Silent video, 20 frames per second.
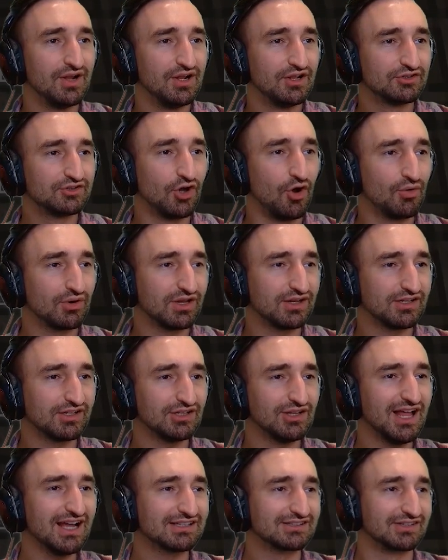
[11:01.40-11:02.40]
Token
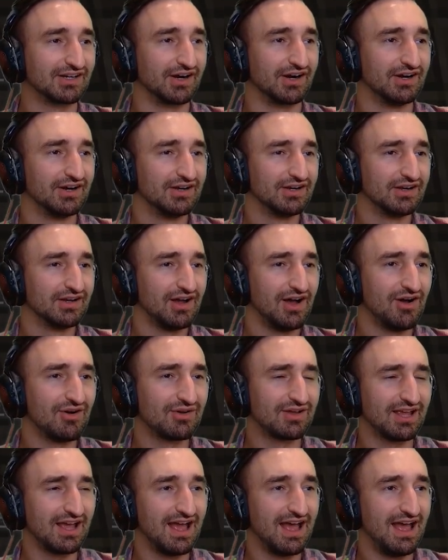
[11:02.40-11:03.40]
collector.
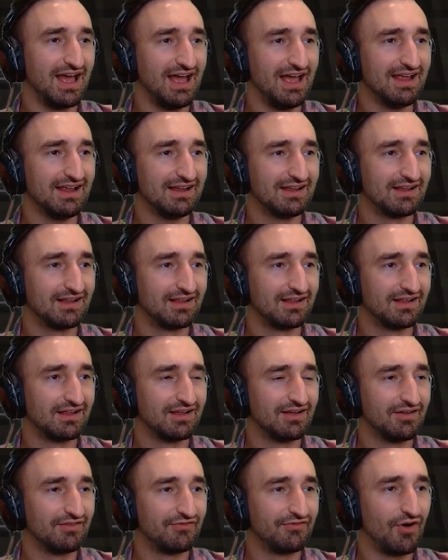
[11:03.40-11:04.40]
Okay.
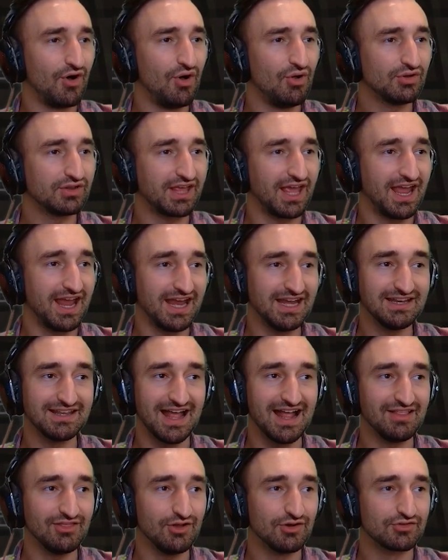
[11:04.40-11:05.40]
Vulcane,
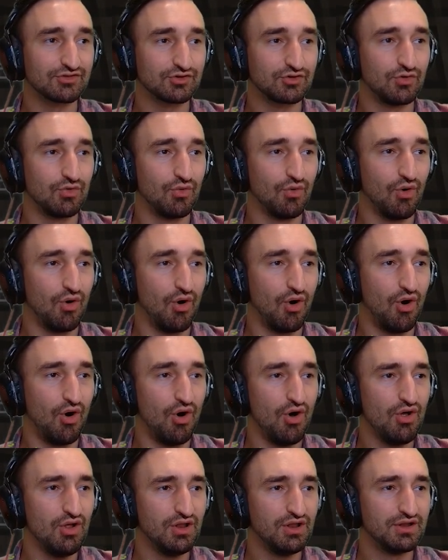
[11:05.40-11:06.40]
that looks
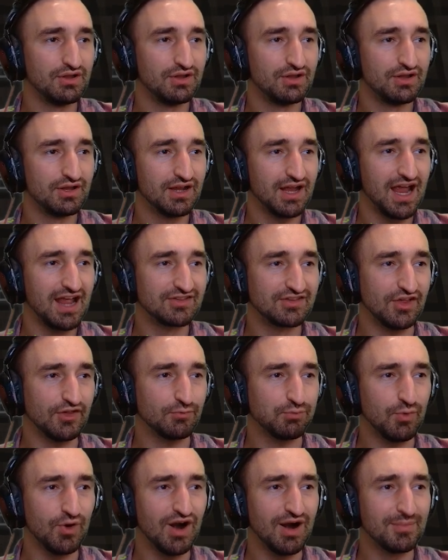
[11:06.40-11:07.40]
cool. Is this
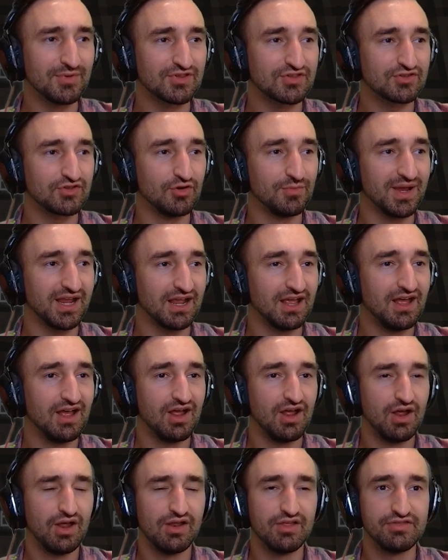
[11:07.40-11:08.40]
where I'm assuming...
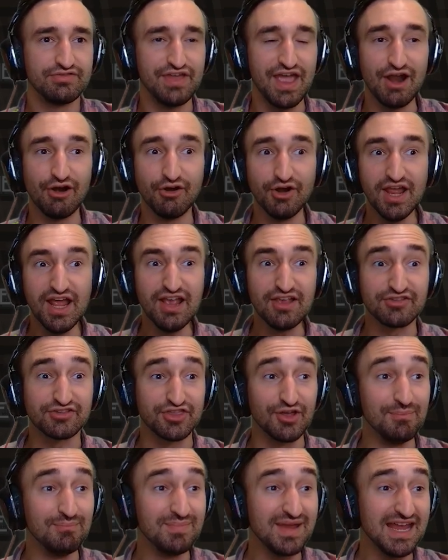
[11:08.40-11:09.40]
There it is, the
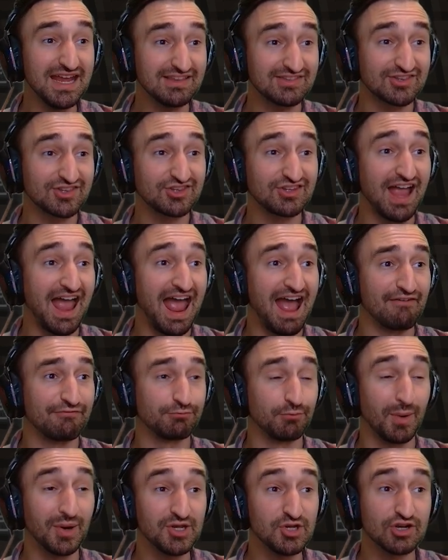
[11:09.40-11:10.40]
meat staff.
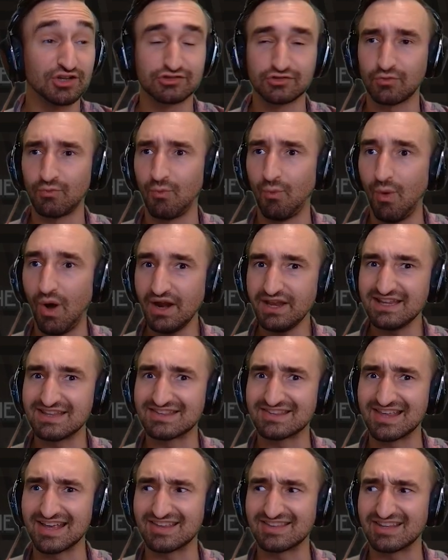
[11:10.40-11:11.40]
What are you,
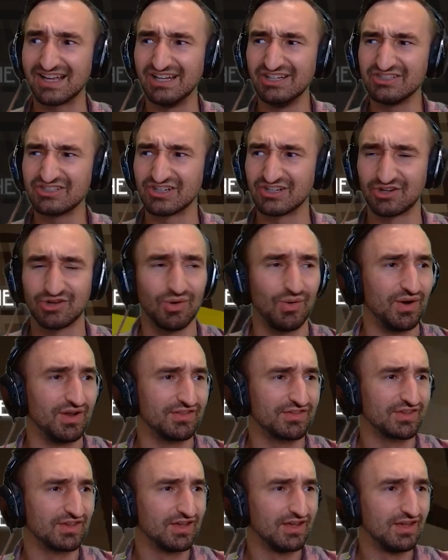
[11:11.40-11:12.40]
26 dungeon
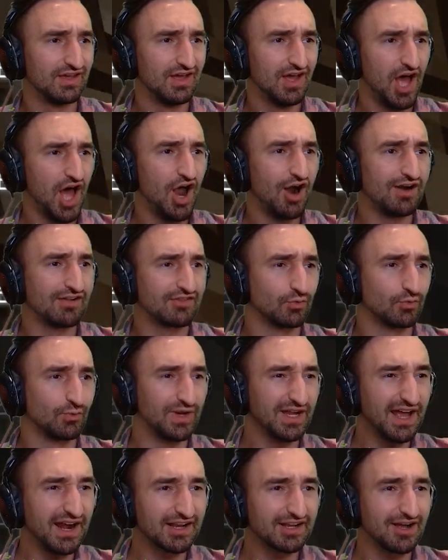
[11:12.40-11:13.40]
coins? All right,
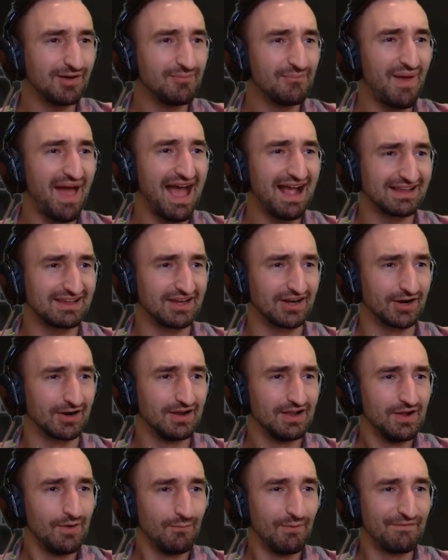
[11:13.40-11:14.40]
got to come back here
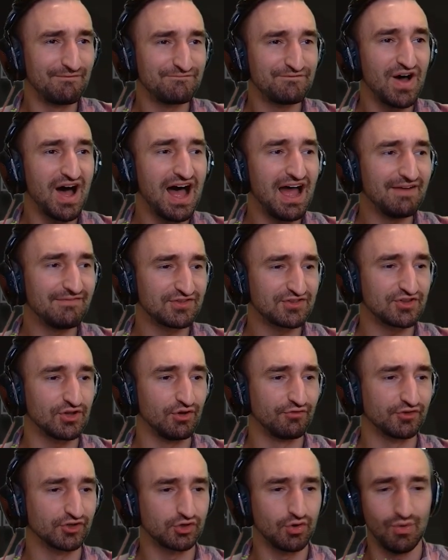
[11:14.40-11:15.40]
with five
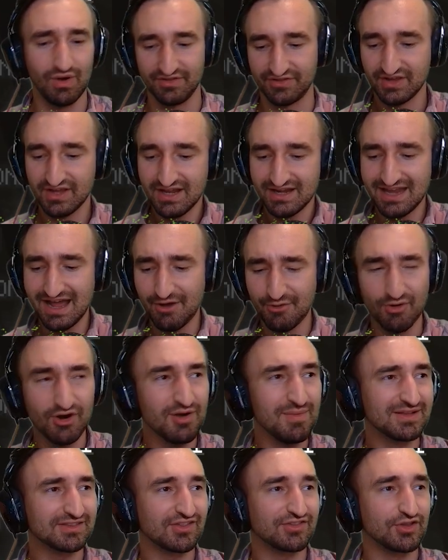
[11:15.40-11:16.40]
silver coins. Now, in order to
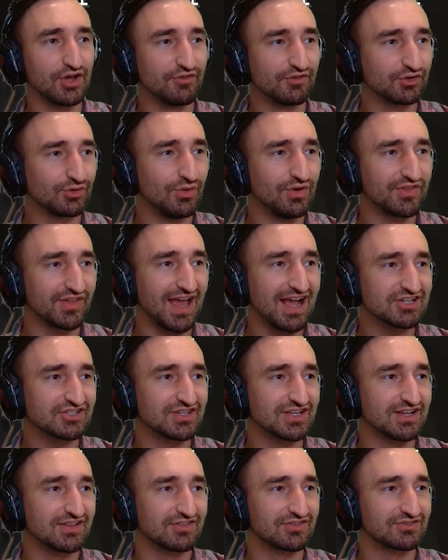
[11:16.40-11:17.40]
make the silver coins, I actually
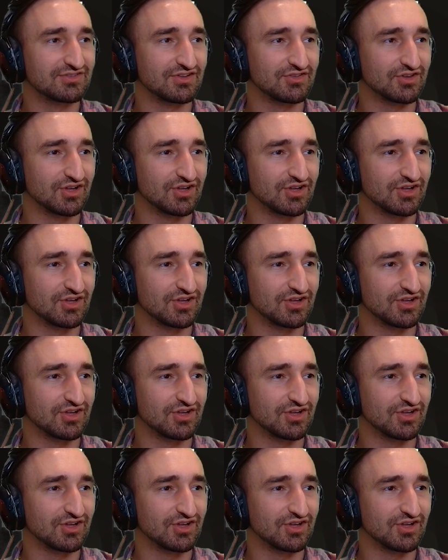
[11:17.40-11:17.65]
think it's just a